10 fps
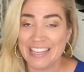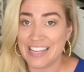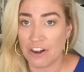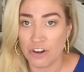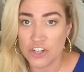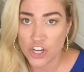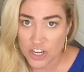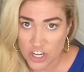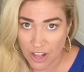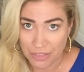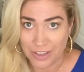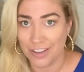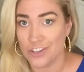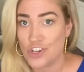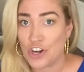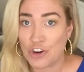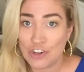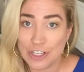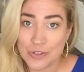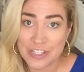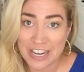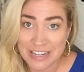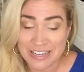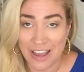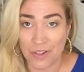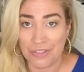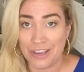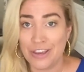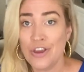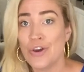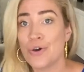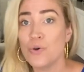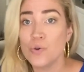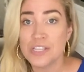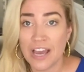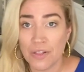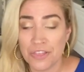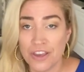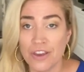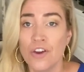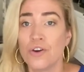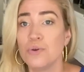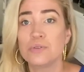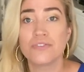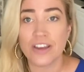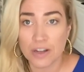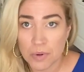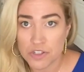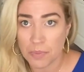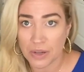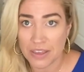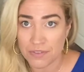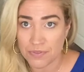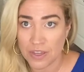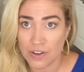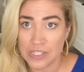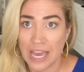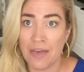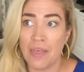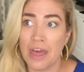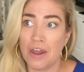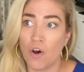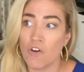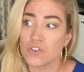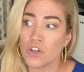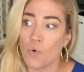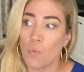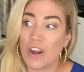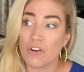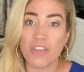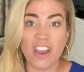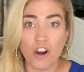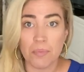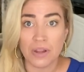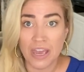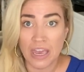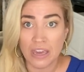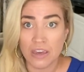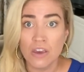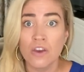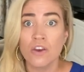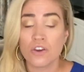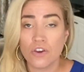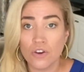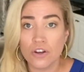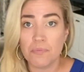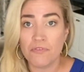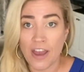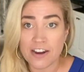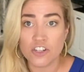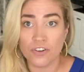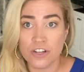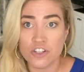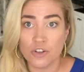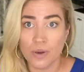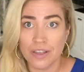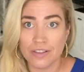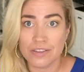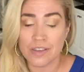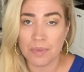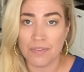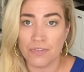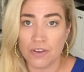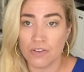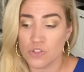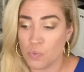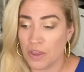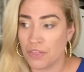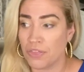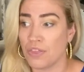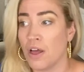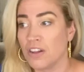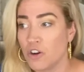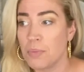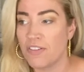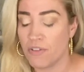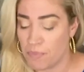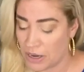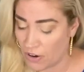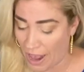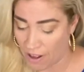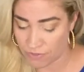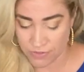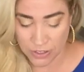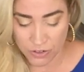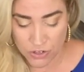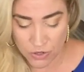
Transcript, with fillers: Is Aaron Judge healthy? Is Giancarlo Stanton healthy? Who's healthy? Who's available to play the field? And then also where they are playing could factor into it some of the fields with a little bit of a bigger outfield.